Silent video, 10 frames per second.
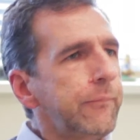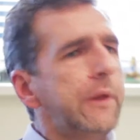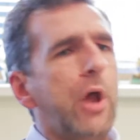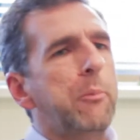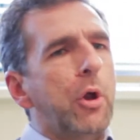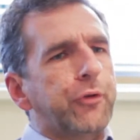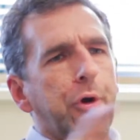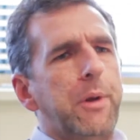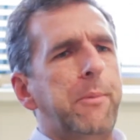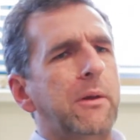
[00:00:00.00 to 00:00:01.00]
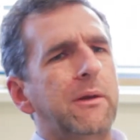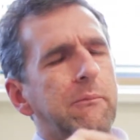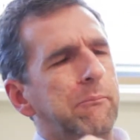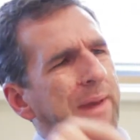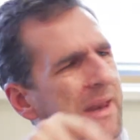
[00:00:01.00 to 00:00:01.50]
Now, I'm not talking about
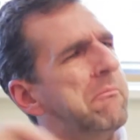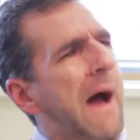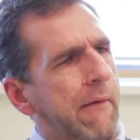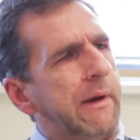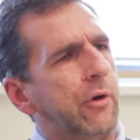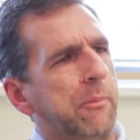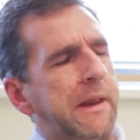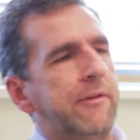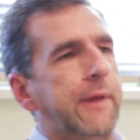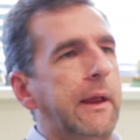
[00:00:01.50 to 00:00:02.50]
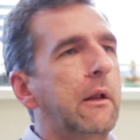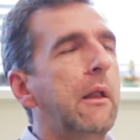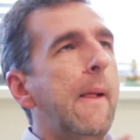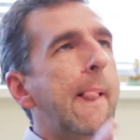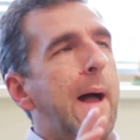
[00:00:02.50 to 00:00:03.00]
being married or being
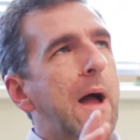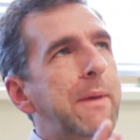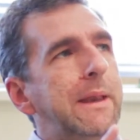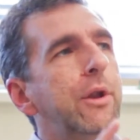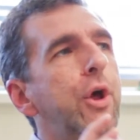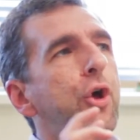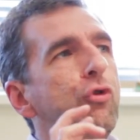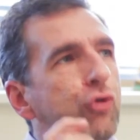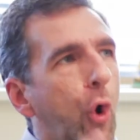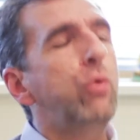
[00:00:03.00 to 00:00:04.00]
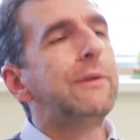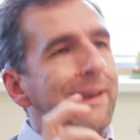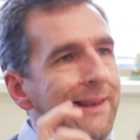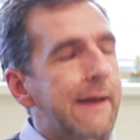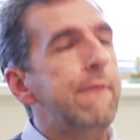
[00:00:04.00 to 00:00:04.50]
single. I mean, don't
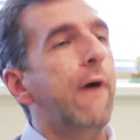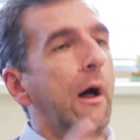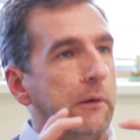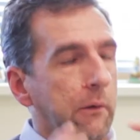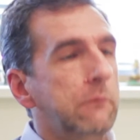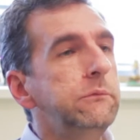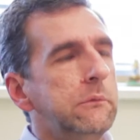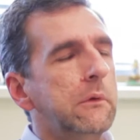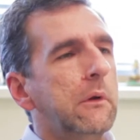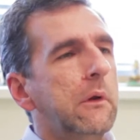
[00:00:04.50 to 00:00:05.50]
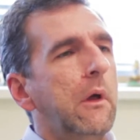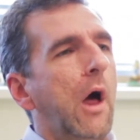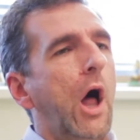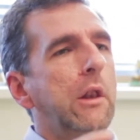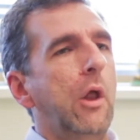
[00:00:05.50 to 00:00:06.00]
live alone.
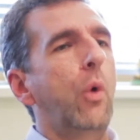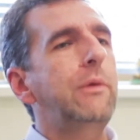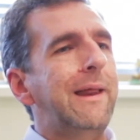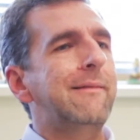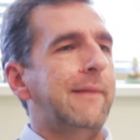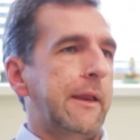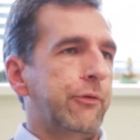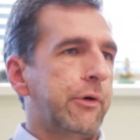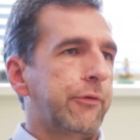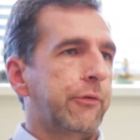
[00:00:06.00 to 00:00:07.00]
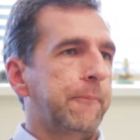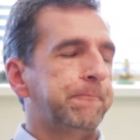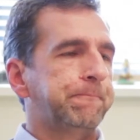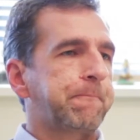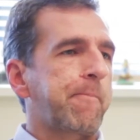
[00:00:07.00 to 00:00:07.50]
Alone is dangerous.
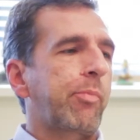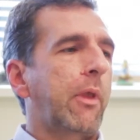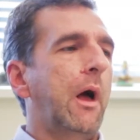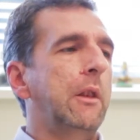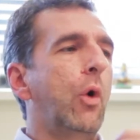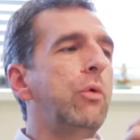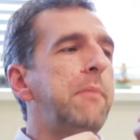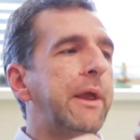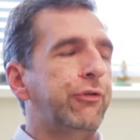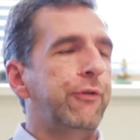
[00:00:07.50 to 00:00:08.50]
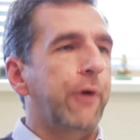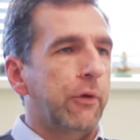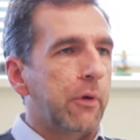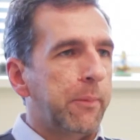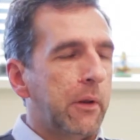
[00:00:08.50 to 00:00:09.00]
Alone makes you
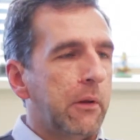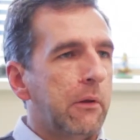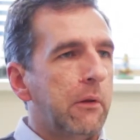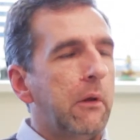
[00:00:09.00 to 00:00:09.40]
vulnerable.